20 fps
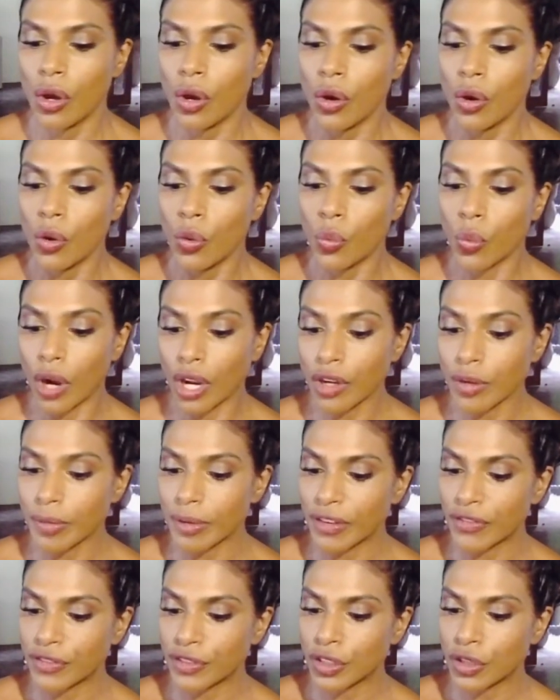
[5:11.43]
Water
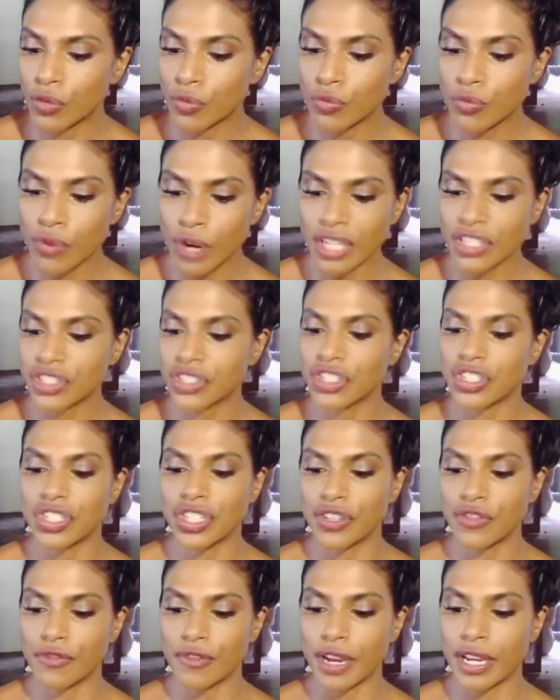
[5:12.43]
Buffalo rushed to
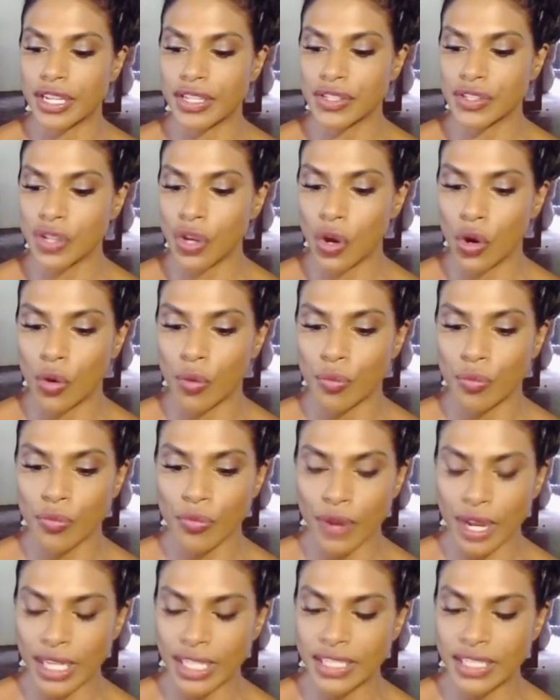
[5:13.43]
Chief Raden's home, ready to